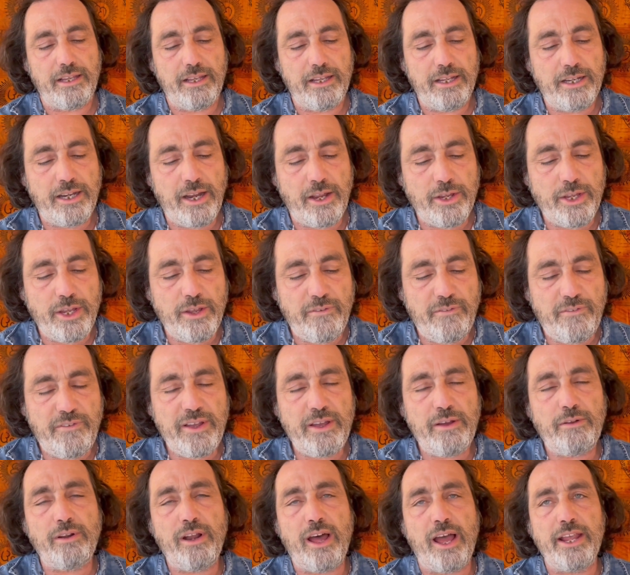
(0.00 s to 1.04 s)
know, you
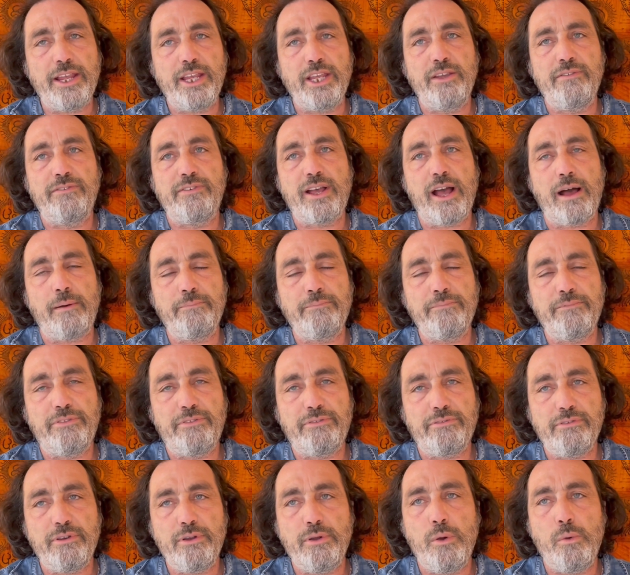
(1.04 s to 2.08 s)
feel like you've come
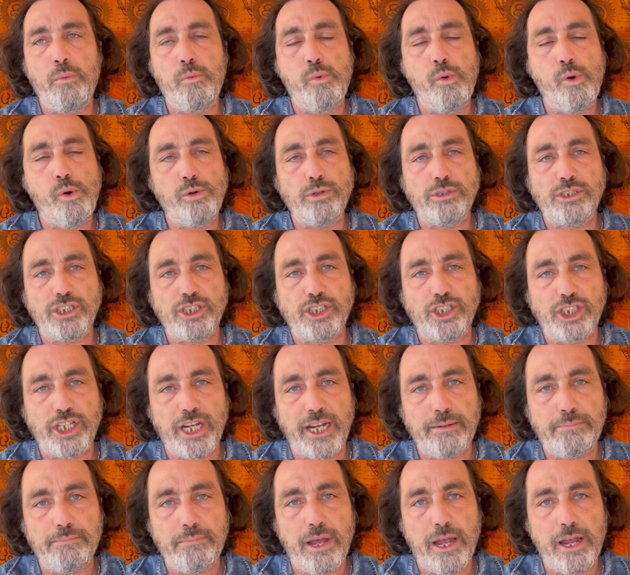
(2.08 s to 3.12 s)
through a
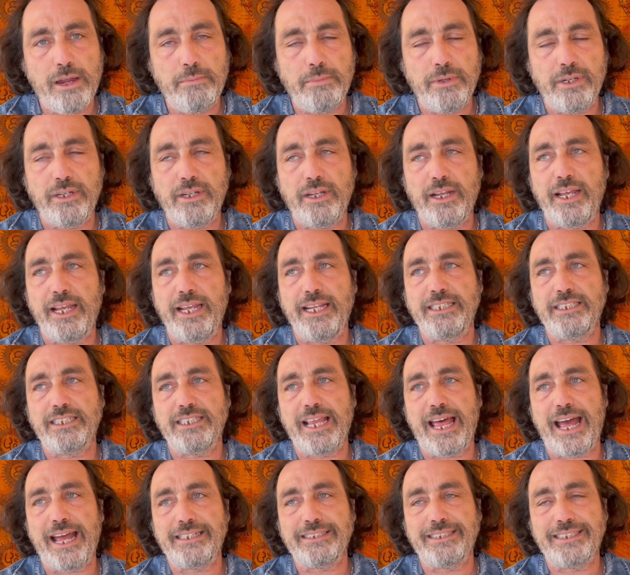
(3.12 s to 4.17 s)
watershed moment. It's
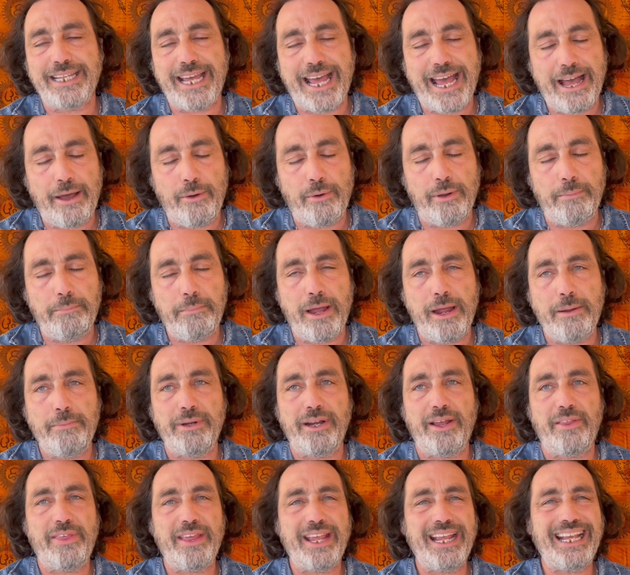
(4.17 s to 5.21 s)
that tower moment.
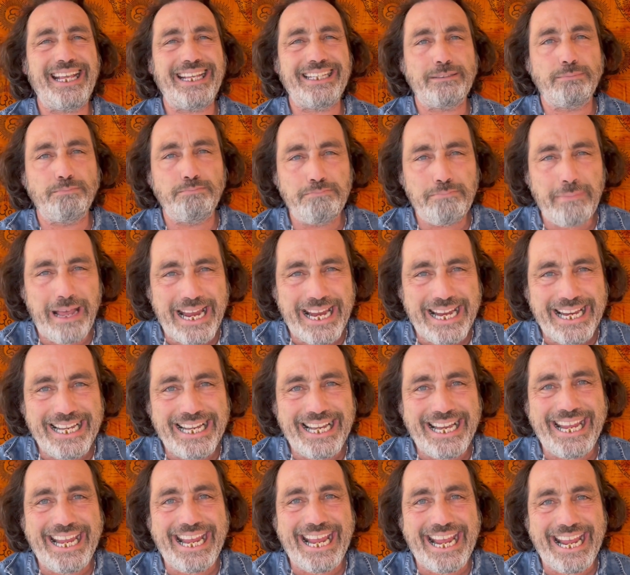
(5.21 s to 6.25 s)
I think it's
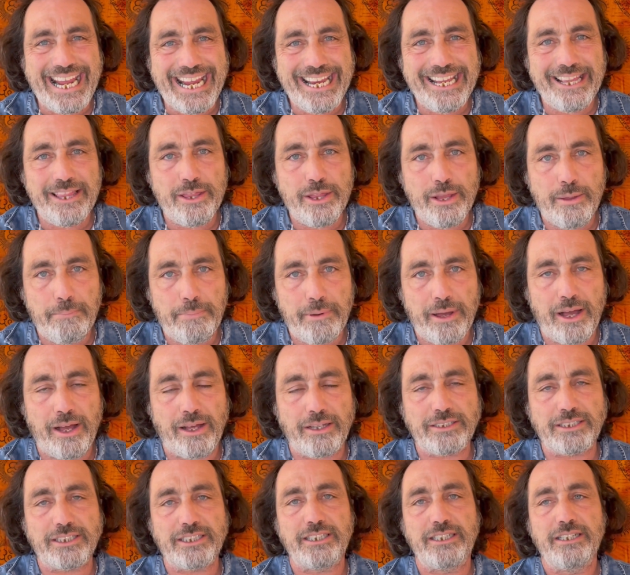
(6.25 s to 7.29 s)
mainly in the
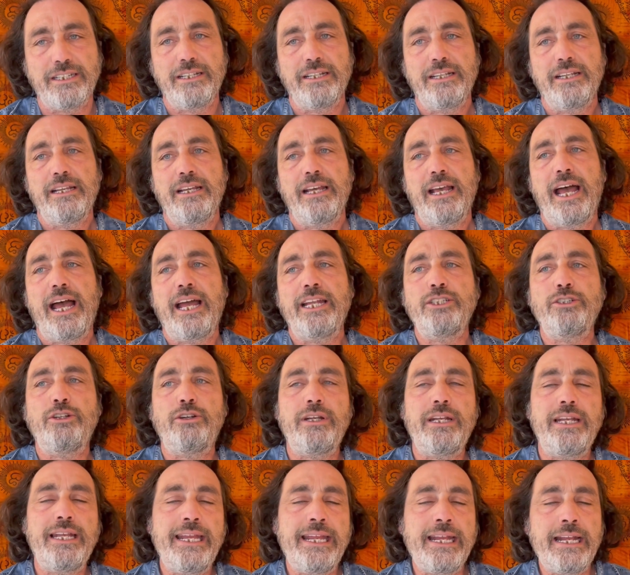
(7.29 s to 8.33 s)
past. And you're a
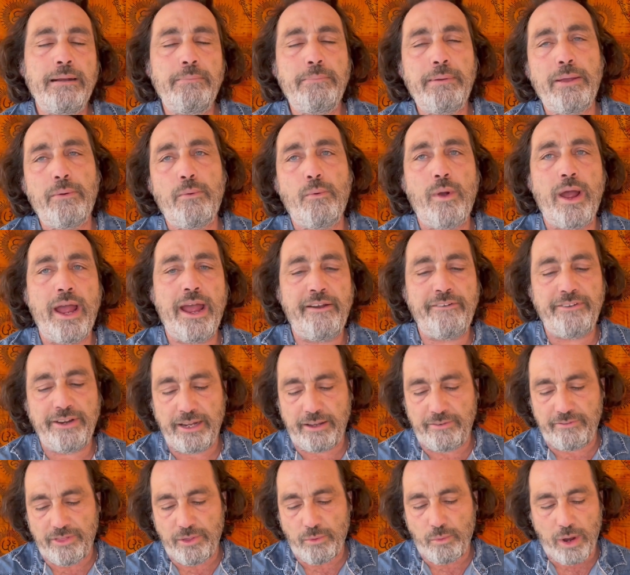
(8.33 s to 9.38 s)
little bit wary
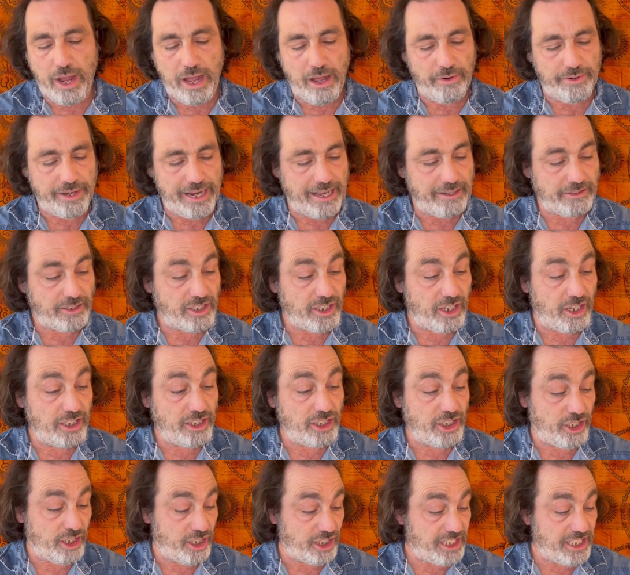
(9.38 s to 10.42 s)
of the world outside
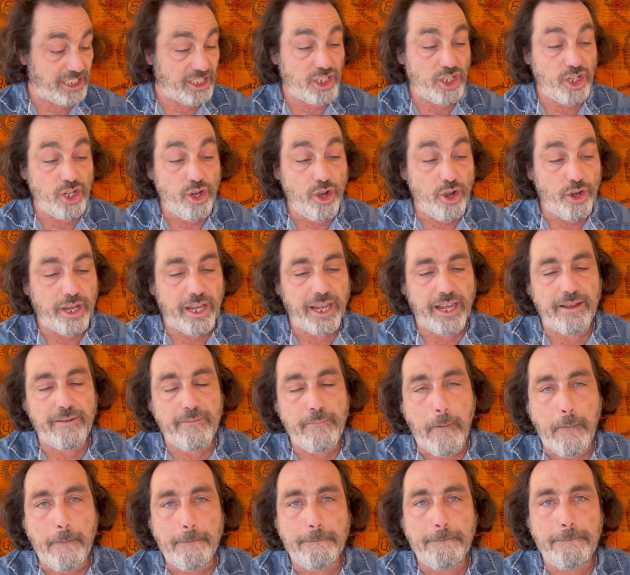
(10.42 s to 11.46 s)
you because it's
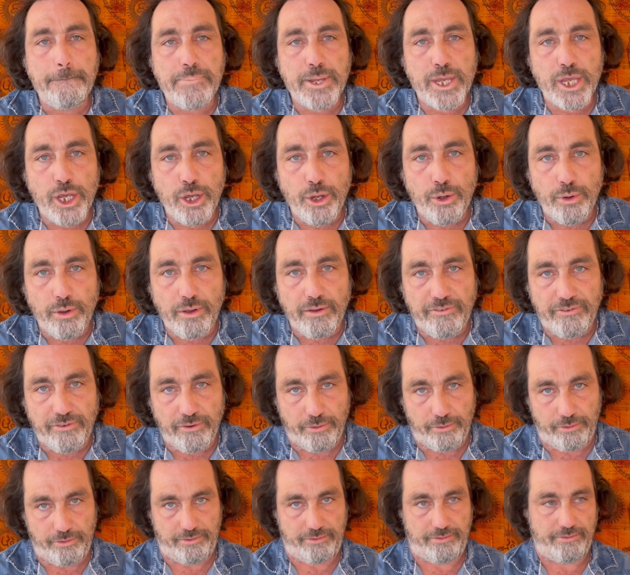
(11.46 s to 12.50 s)
looking
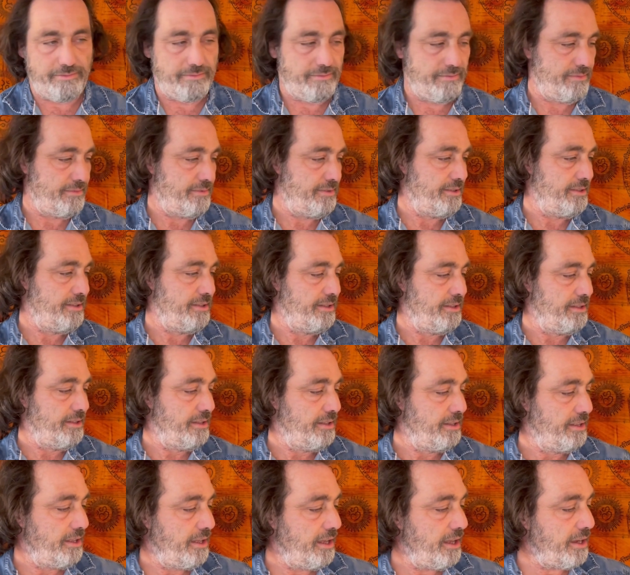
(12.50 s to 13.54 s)
beautiful.
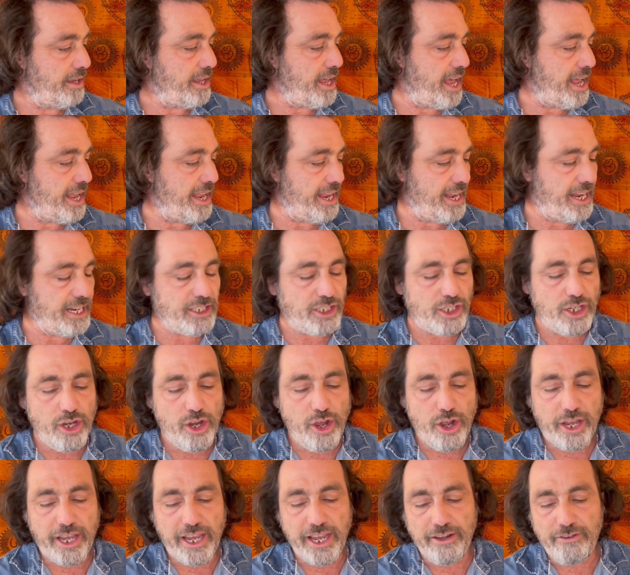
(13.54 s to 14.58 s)
Okay, it's
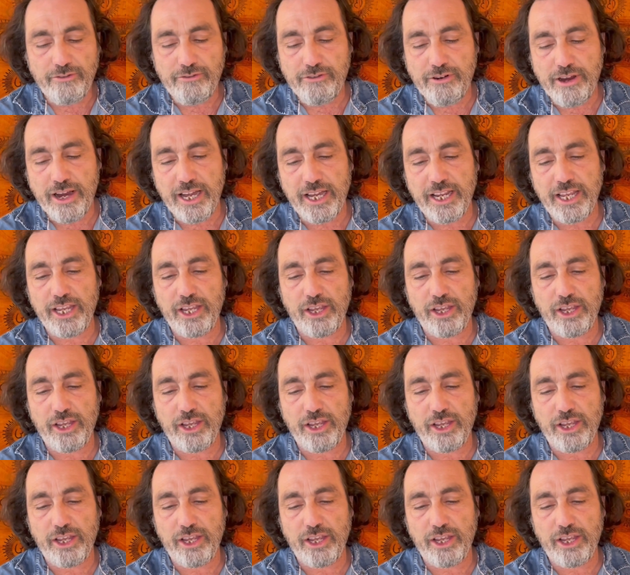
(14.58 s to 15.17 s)
looking really